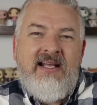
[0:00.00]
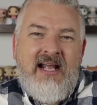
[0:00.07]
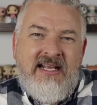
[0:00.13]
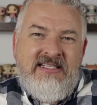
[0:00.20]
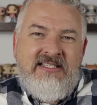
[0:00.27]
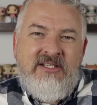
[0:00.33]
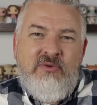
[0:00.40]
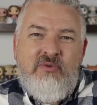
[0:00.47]
I
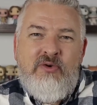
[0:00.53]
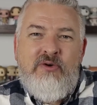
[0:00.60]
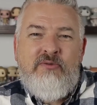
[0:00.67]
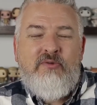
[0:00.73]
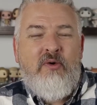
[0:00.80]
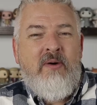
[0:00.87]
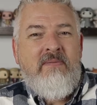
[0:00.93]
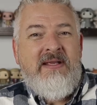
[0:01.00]
do root
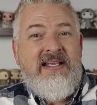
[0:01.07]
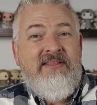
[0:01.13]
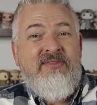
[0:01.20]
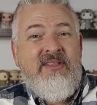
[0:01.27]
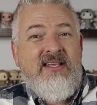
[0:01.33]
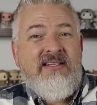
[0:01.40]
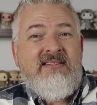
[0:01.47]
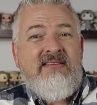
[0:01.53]
for him in
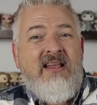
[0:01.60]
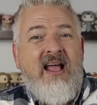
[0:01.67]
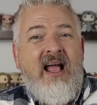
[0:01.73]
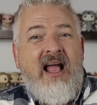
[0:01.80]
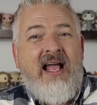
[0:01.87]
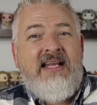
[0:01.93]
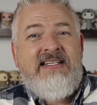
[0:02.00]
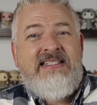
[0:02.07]
this.
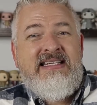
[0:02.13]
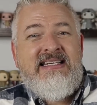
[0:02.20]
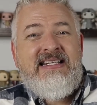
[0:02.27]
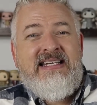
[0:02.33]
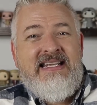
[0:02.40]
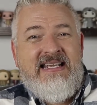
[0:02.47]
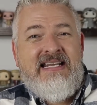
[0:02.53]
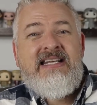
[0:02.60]
I
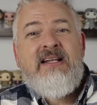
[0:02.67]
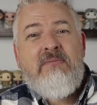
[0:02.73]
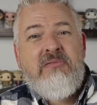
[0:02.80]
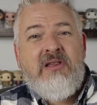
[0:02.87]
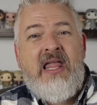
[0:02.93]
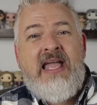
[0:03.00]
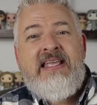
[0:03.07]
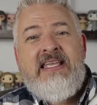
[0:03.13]
did end up
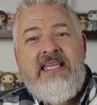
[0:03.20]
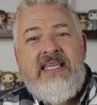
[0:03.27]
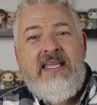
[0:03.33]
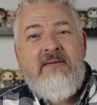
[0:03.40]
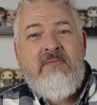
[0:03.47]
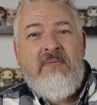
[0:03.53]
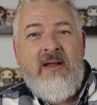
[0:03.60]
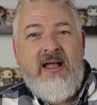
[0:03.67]
liking
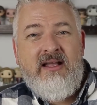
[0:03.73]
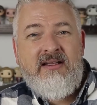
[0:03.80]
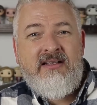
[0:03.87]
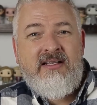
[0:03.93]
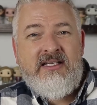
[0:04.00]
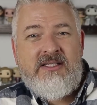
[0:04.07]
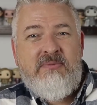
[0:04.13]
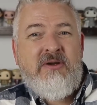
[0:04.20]
him,
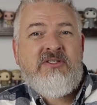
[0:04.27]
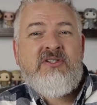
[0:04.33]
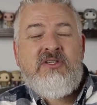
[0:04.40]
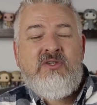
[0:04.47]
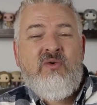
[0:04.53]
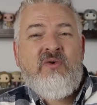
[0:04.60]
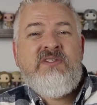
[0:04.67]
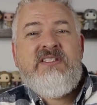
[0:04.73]
especially
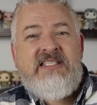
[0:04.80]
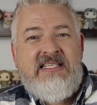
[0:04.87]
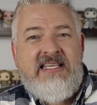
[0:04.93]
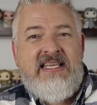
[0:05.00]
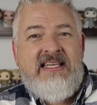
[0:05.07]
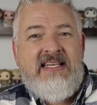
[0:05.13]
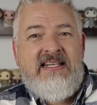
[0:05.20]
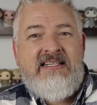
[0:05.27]
towards
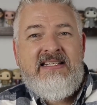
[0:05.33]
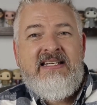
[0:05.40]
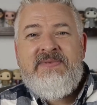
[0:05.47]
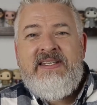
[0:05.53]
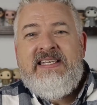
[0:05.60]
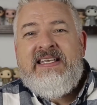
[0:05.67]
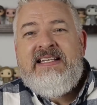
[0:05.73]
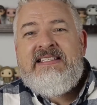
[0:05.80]
the end.
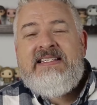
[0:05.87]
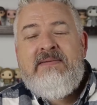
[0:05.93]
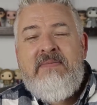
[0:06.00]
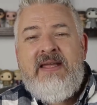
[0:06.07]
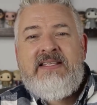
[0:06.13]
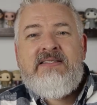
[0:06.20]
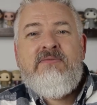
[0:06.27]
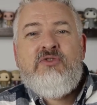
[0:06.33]
He gets to
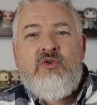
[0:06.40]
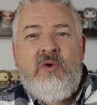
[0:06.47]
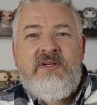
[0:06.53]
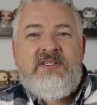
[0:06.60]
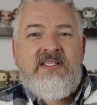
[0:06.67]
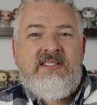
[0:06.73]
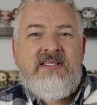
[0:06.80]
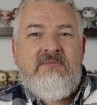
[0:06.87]
make some
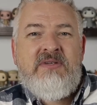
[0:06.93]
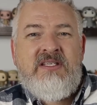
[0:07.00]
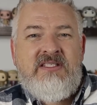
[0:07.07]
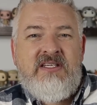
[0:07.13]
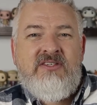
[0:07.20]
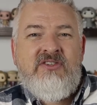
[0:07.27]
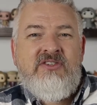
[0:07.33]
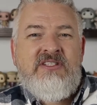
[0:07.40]
choices, some
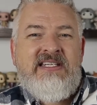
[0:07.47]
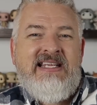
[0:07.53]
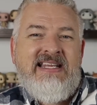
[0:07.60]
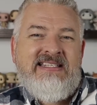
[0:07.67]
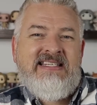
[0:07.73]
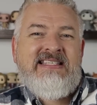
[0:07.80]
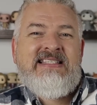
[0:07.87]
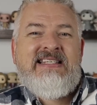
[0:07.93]
decisions. He
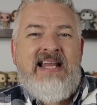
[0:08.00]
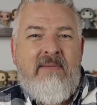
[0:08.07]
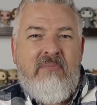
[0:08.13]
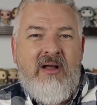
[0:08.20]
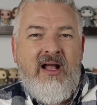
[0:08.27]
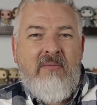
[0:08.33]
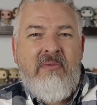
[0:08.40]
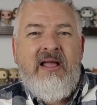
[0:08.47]
gets to step
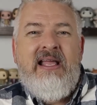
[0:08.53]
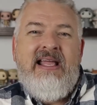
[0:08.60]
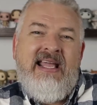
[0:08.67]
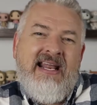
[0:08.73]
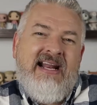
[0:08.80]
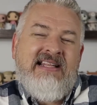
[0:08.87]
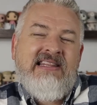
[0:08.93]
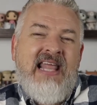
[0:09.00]
up.
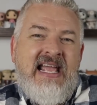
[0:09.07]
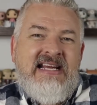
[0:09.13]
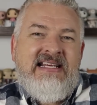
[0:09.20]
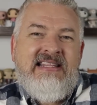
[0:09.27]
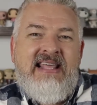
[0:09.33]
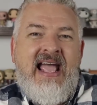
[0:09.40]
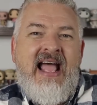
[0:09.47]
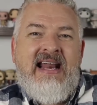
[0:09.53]
And I
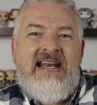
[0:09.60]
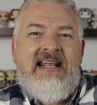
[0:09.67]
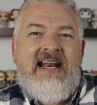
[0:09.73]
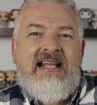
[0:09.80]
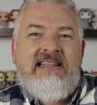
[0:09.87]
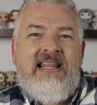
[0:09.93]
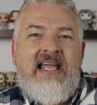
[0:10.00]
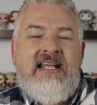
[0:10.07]
liked that. And
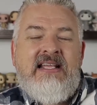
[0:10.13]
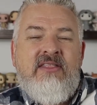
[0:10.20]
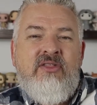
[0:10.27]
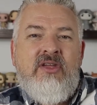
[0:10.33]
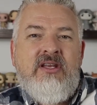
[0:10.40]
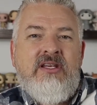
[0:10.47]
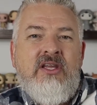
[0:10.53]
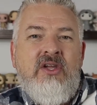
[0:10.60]
I like
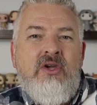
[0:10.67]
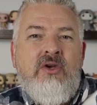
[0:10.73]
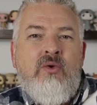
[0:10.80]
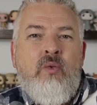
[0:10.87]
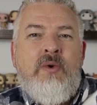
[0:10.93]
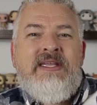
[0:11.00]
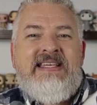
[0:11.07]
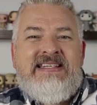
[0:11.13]
that
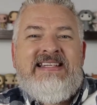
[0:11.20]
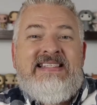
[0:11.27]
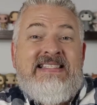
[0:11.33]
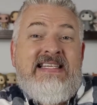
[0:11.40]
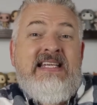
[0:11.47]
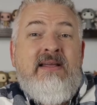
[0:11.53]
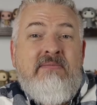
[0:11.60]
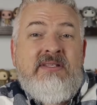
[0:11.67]
we get to
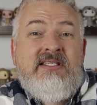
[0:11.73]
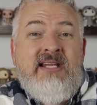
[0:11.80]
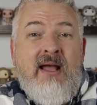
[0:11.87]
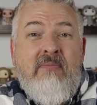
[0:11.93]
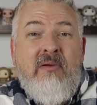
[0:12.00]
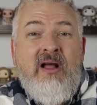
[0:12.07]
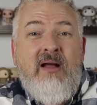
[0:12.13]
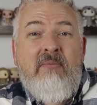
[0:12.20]
see him
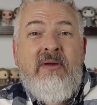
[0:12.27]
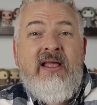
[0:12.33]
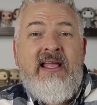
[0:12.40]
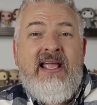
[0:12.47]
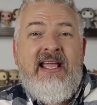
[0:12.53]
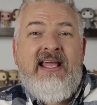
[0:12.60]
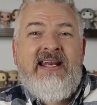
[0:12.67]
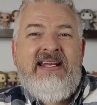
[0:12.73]
step up.
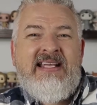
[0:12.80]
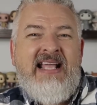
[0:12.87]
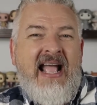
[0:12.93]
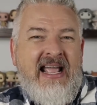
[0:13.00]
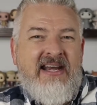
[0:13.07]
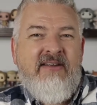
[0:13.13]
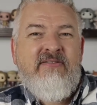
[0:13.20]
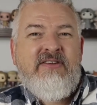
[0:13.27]
And it
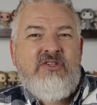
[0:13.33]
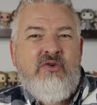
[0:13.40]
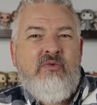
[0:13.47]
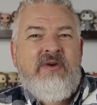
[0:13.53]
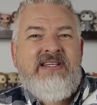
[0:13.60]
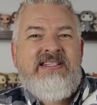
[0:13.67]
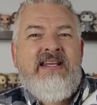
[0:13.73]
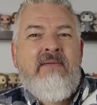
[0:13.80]
kind of is a
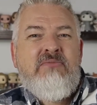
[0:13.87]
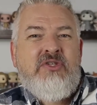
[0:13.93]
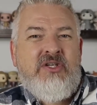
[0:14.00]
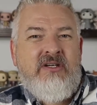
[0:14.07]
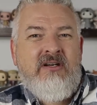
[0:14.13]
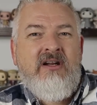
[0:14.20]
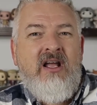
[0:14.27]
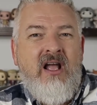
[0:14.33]

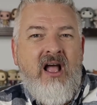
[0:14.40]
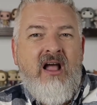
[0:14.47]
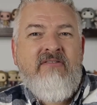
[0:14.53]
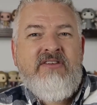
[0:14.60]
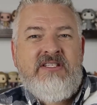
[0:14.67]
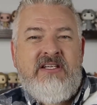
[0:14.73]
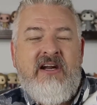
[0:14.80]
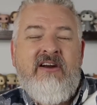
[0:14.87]
redemption of
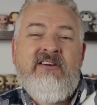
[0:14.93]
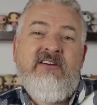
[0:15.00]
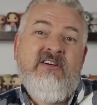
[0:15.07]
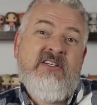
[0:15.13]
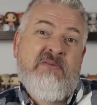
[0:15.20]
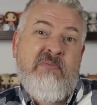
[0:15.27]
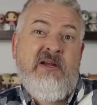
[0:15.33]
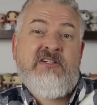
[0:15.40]
his character,
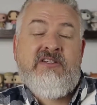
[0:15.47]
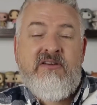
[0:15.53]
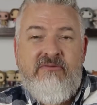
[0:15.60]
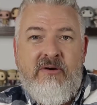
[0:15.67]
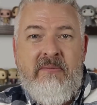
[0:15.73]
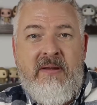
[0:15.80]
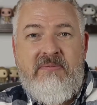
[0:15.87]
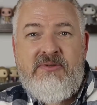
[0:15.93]
especially
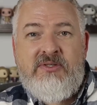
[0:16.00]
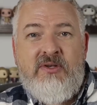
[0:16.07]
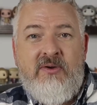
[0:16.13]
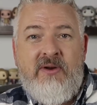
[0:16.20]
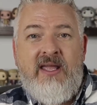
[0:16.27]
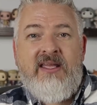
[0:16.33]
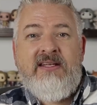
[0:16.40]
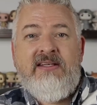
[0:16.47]
from
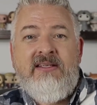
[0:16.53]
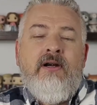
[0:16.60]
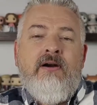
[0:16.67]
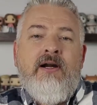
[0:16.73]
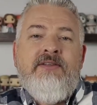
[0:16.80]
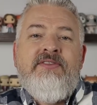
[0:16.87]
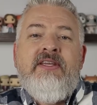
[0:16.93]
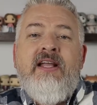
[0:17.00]
episode 8. All
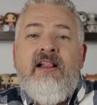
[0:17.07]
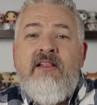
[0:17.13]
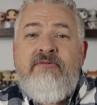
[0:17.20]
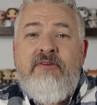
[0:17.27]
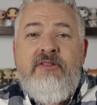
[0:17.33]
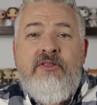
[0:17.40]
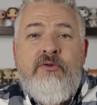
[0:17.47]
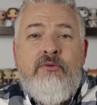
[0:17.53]
right, the
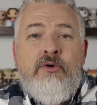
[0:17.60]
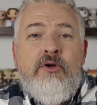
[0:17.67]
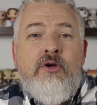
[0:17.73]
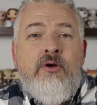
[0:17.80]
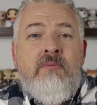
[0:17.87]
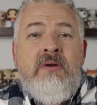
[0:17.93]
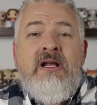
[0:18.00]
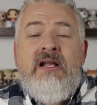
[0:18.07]
elephant in the
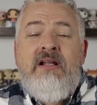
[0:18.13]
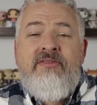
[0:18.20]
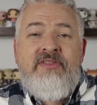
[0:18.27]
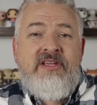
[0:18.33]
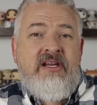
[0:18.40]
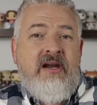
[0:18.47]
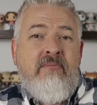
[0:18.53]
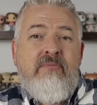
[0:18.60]
room,
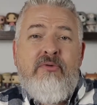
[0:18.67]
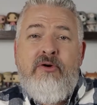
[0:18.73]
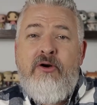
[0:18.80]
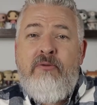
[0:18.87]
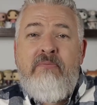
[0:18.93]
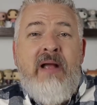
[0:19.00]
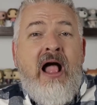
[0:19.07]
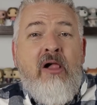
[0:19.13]
the
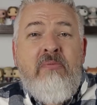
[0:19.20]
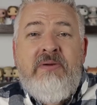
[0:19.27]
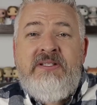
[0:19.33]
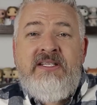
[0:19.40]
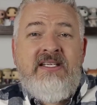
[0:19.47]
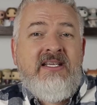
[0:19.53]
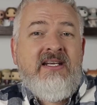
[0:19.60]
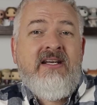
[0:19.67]
Emperor,
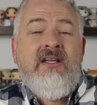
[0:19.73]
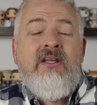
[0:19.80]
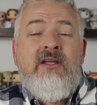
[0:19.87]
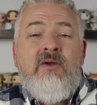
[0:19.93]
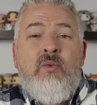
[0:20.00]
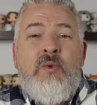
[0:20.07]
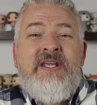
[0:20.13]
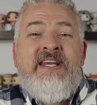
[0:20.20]
Palpatine.
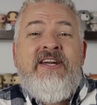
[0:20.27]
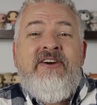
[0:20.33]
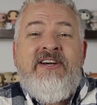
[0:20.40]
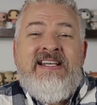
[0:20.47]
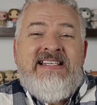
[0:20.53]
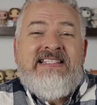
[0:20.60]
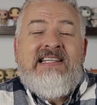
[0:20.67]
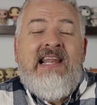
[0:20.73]
We hear
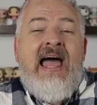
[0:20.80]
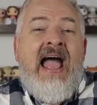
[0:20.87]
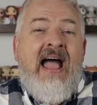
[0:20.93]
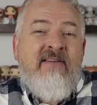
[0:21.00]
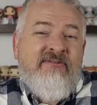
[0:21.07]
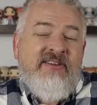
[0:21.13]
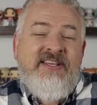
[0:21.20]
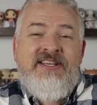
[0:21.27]
his
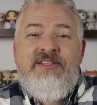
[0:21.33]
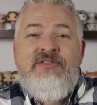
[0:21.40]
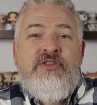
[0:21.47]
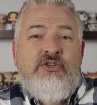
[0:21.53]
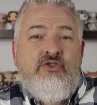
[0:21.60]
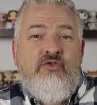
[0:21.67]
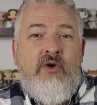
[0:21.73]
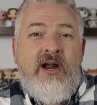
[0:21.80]
laugh in
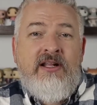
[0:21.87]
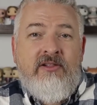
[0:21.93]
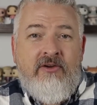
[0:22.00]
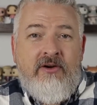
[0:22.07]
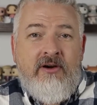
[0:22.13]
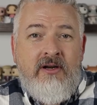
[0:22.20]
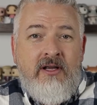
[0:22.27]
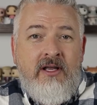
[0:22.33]
the
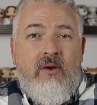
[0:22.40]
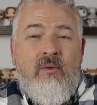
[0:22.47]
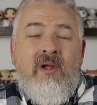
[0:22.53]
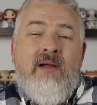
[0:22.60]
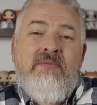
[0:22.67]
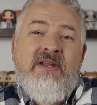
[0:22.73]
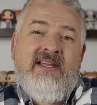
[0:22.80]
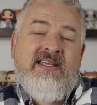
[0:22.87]
trailer. Well,
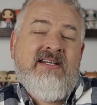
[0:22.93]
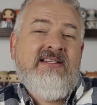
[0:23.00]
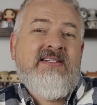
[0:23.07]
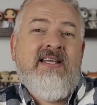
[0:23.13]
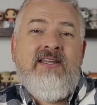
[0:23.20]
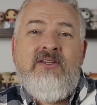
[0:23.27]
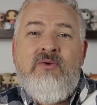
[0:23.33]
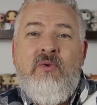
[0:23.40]
I'm not going to
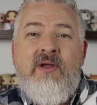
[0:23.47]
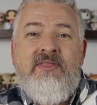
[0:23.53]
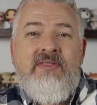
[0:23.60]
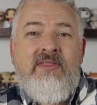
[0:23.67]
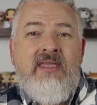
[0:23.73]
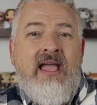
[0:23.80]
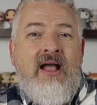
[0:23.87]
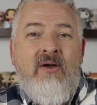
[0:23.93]
tell you
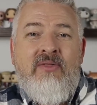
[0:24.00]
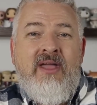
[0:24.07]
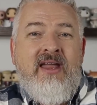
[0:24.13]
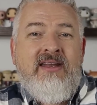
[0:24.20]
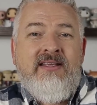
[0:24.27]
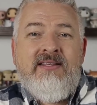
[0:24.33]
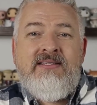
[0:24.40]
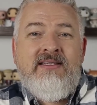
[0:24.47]
how
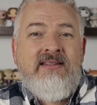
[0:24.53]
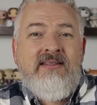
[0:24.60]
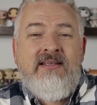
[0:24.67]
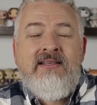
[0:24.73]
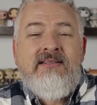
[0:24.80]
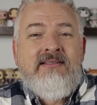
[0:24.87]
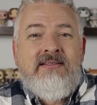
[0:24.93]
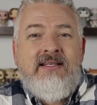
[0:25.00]
that is in
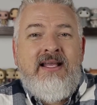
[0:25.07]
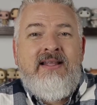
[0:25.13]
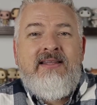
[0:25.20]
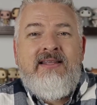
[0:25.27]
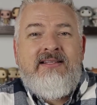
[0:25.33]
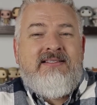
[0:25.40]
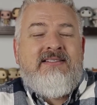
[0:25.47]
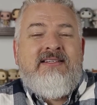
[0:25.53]
this.
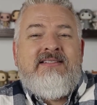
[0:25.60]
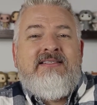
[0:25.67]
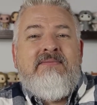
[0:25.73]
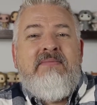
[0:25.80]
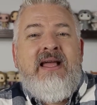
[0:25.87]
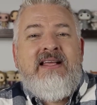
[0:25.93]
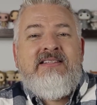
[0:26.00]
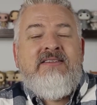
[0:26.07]
That's just a
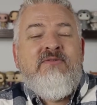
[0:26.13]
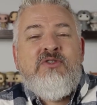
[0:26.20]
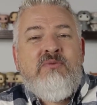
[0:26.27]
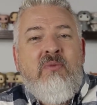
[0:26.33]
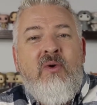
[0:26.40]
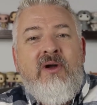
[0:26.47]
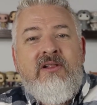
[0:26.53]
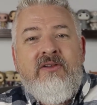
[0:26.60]
massive
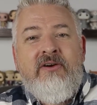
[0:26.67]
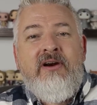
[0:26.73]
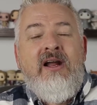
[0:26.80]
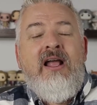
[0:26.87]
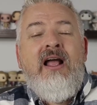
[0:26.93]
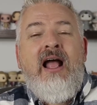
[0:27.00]
spoiler.